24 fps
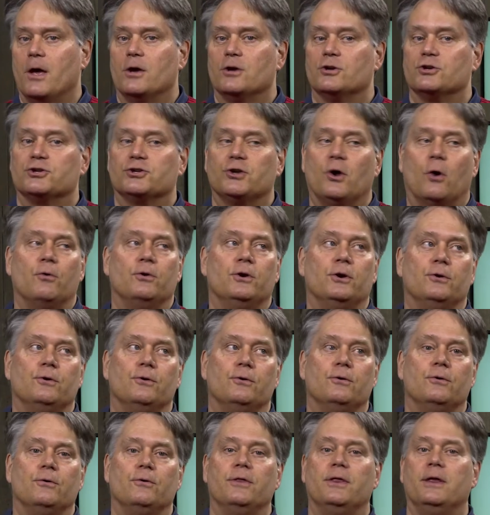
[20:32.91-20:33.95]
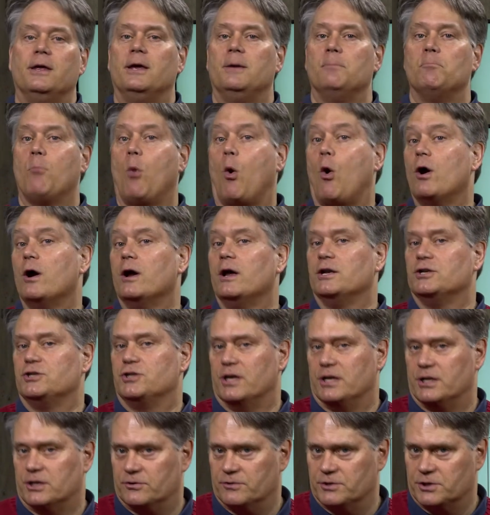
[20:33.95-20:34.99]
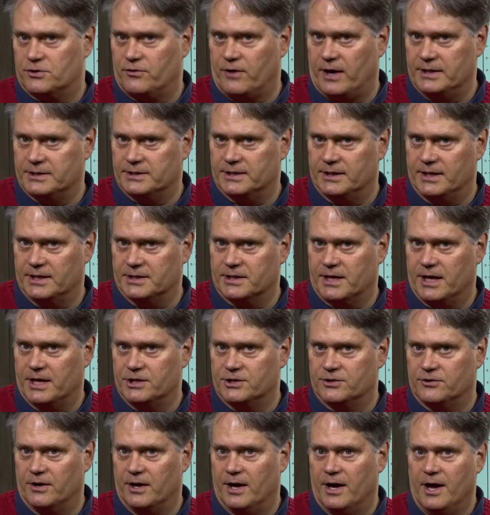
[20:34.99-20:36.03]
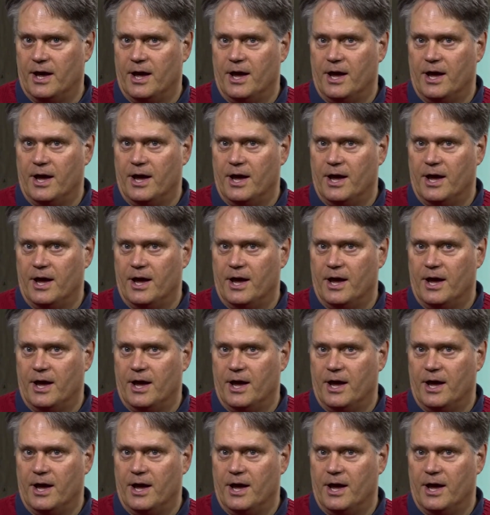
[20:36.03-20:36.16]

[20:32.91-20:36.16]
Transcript: so do the mortgage interest rates in this country.